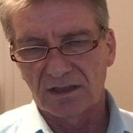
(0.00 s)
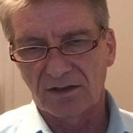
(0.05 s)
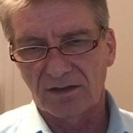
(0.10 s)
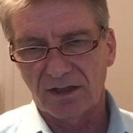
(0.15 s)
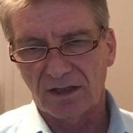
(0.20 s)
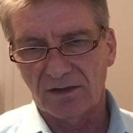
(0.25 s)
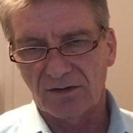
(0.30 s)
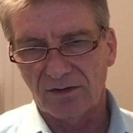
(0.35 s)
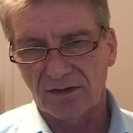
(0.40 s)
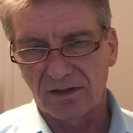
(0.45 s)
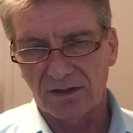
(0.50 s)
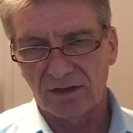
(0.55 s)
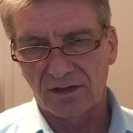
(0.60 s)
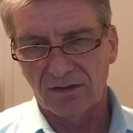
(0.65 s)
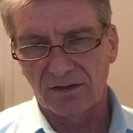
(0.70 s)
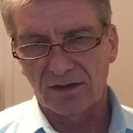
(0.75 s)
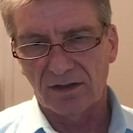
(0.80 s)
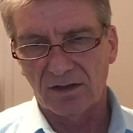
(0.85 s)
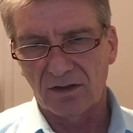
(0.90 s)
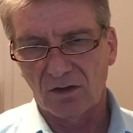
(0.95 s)

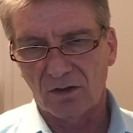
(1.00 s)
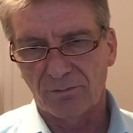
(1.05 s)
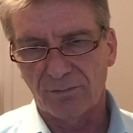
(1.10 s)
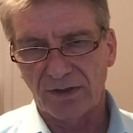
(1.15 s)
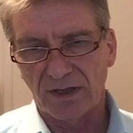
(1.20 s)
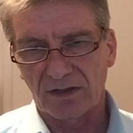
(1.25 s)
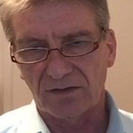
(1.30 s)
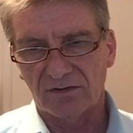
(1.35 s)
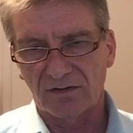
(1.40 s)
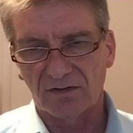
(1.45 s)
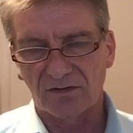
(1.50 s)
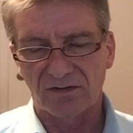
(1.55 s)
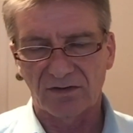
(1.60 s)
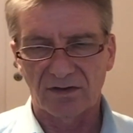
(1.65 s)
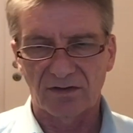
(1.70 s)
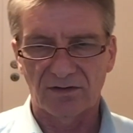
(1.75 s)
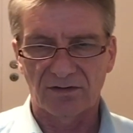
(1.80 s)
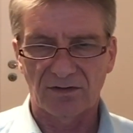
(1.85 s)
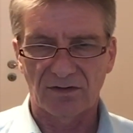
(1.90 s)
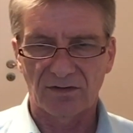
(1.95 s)
the OPEX
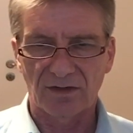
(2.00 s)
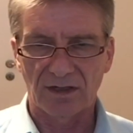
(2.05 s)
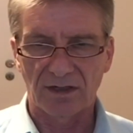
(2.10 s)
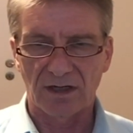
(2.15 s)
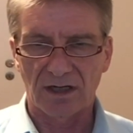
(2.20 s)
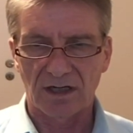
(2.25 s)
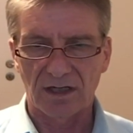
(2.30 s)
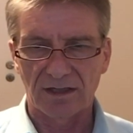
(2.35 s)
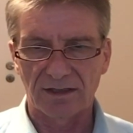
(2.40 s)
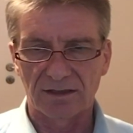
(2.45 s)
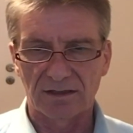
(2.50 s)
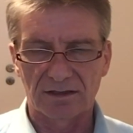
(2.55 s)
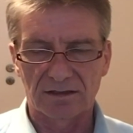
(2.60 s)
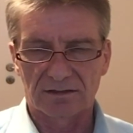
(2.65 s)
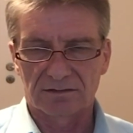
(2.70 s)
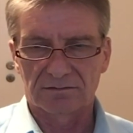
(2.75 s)
is then higher.